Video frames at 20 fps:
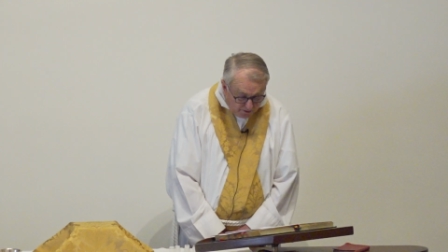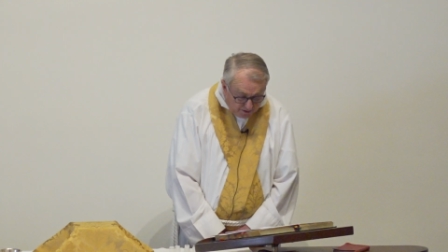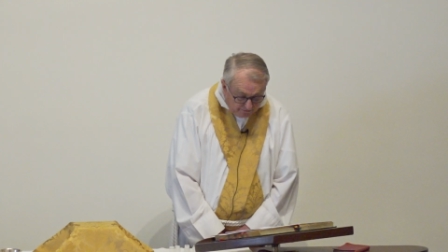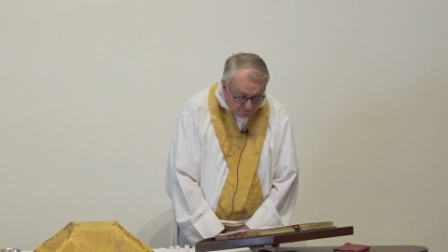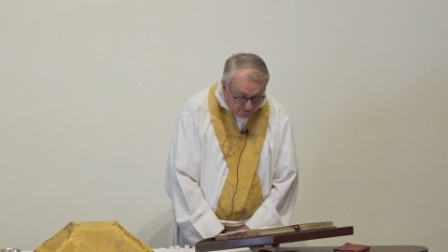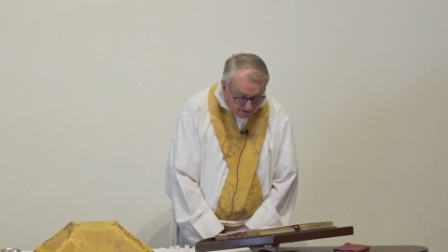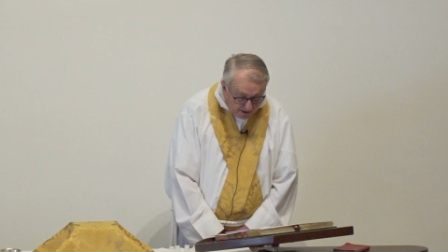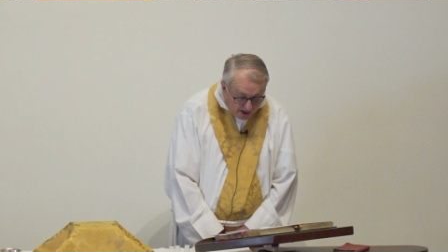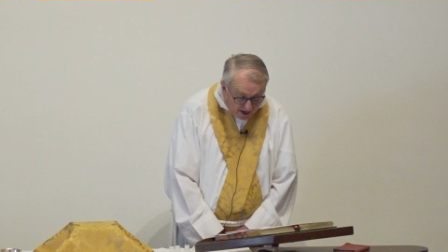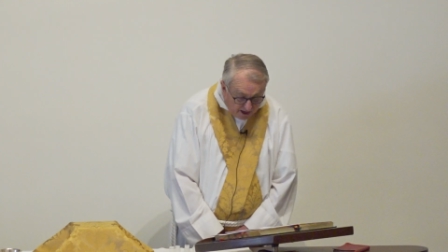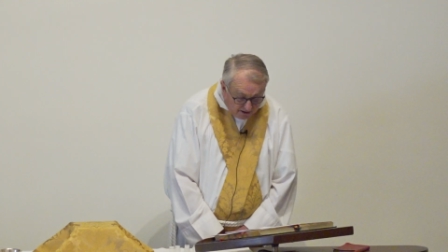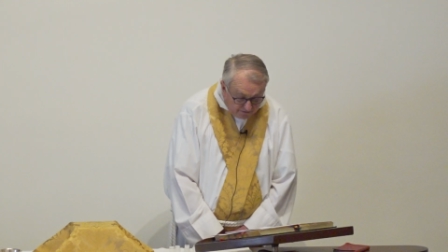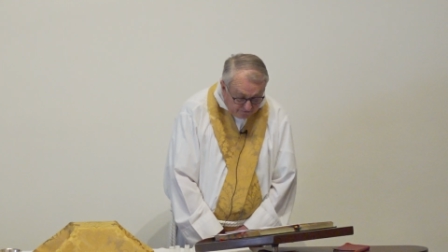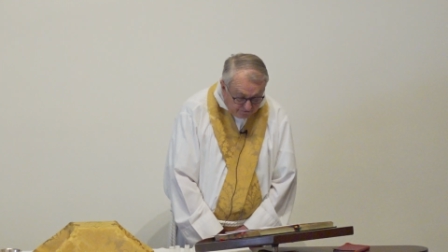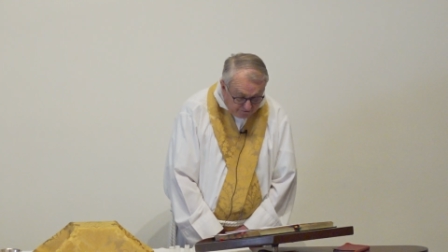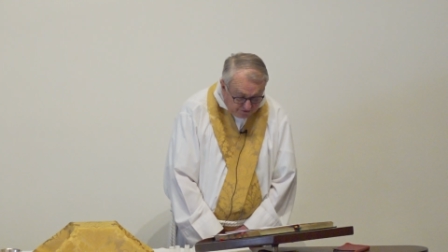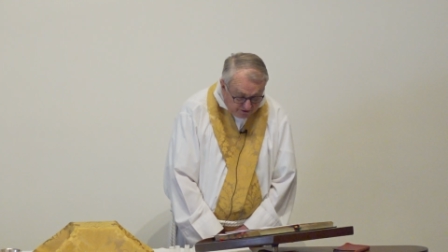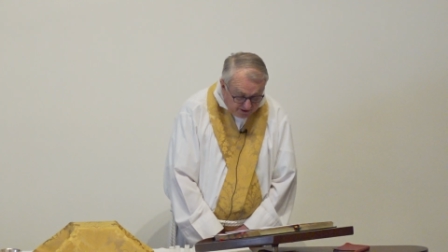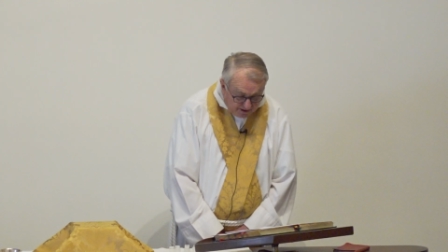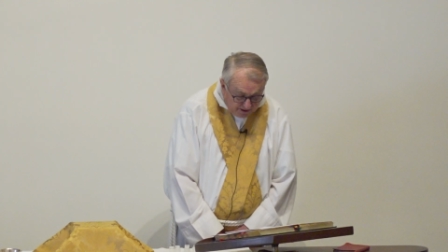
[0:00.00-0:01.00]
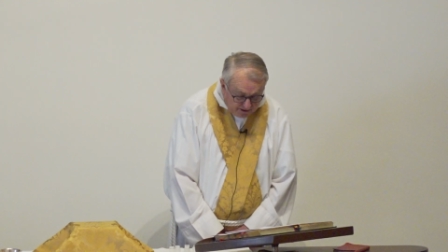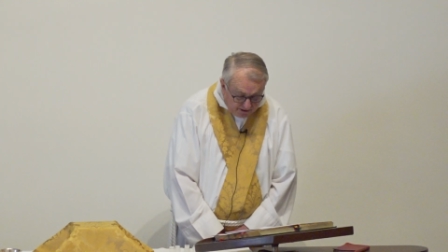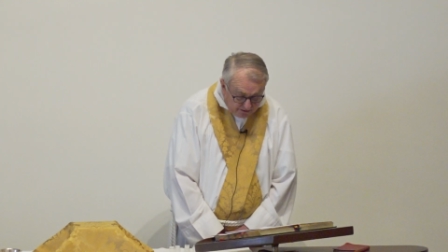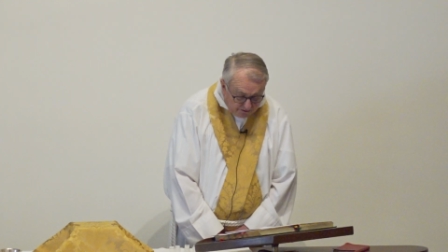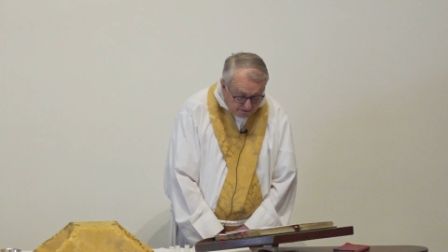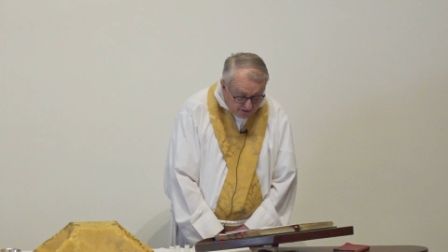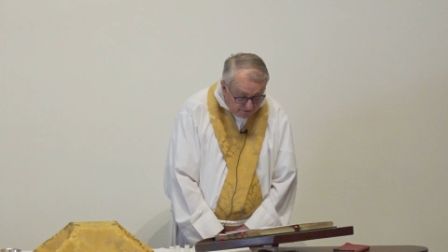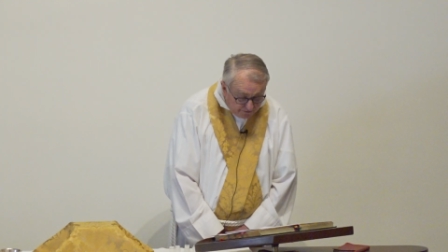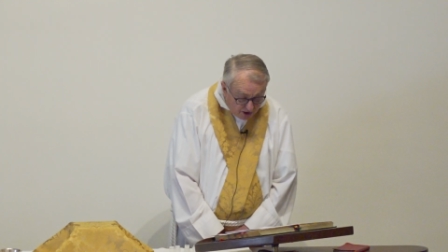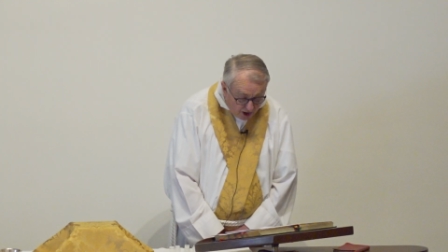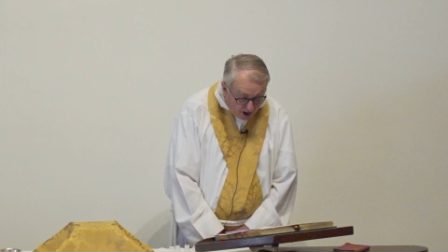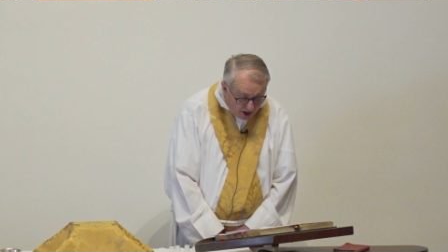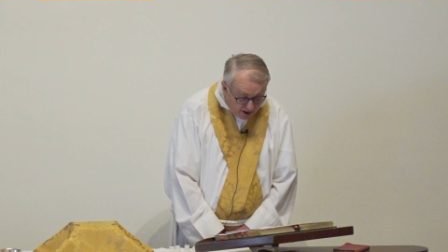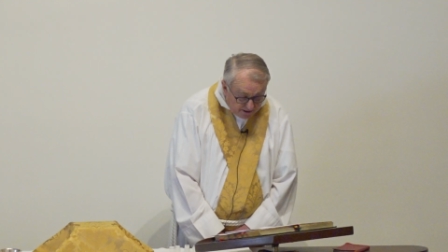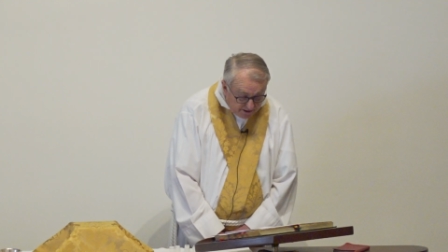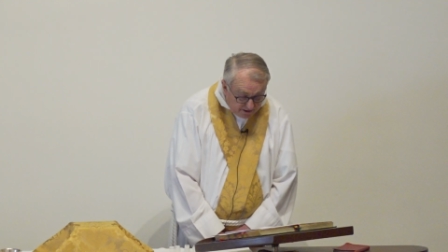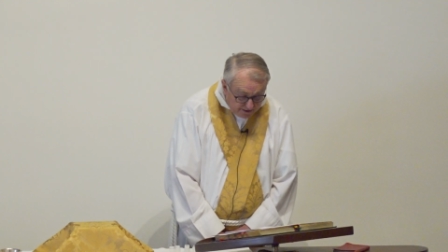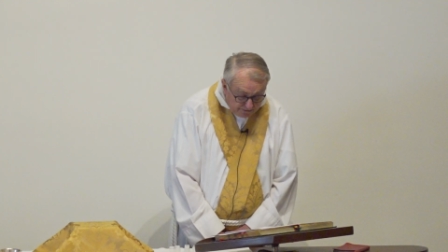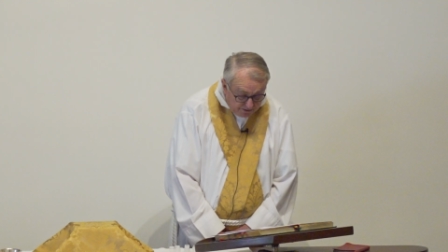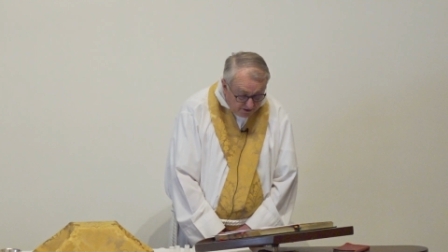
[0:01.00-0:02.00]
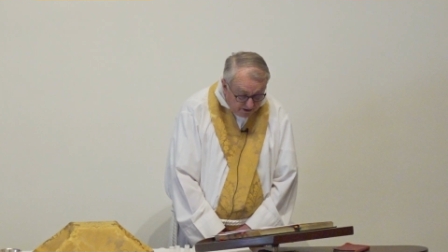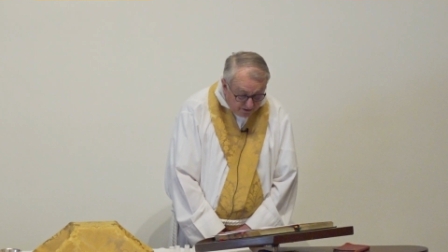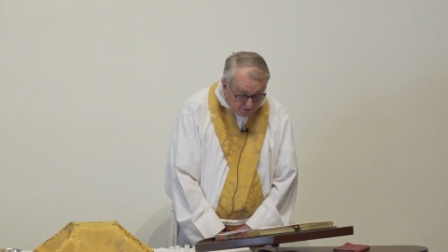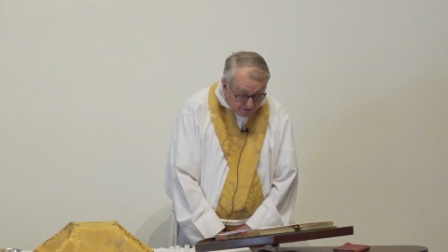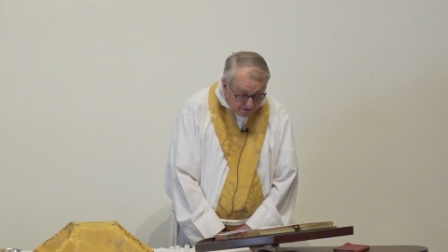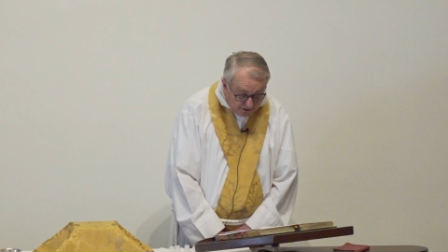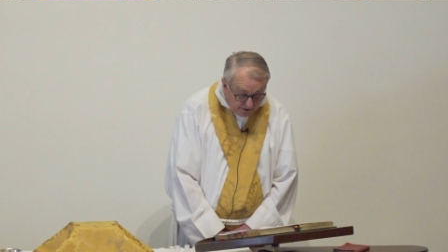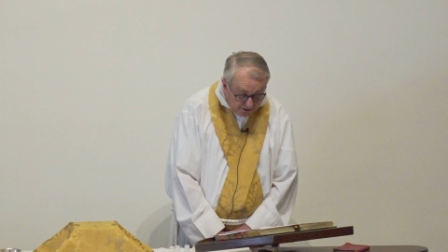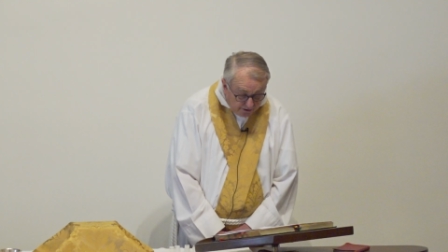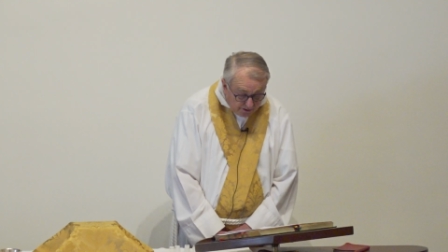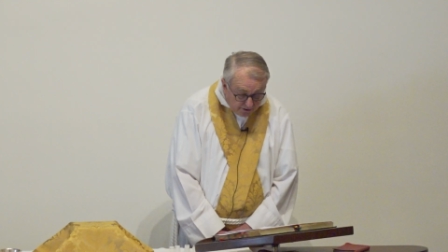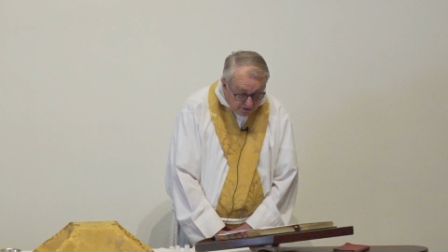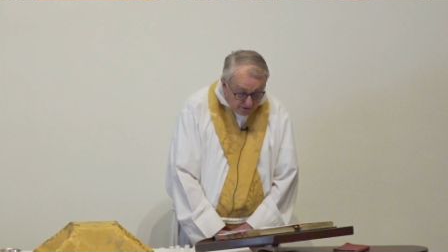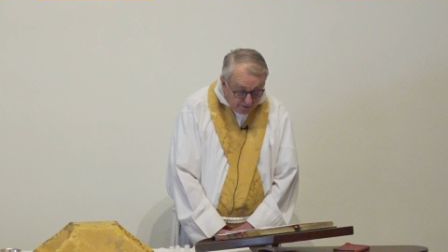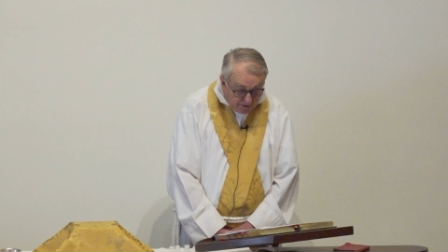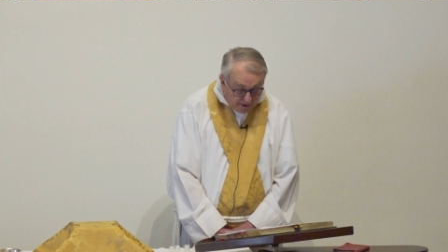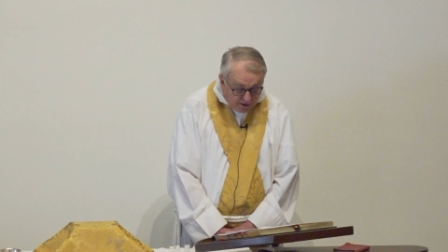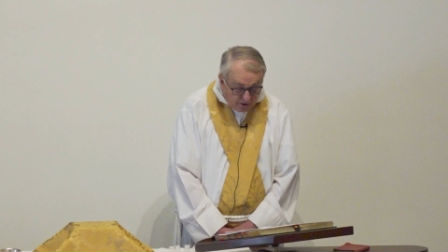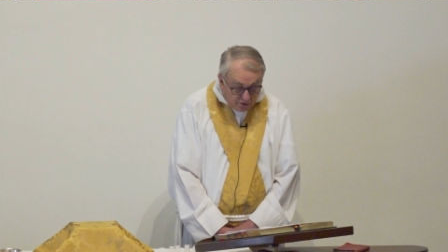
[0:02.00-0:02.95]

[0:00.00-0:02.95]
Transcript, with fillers: we've loved and who have gone to be with you and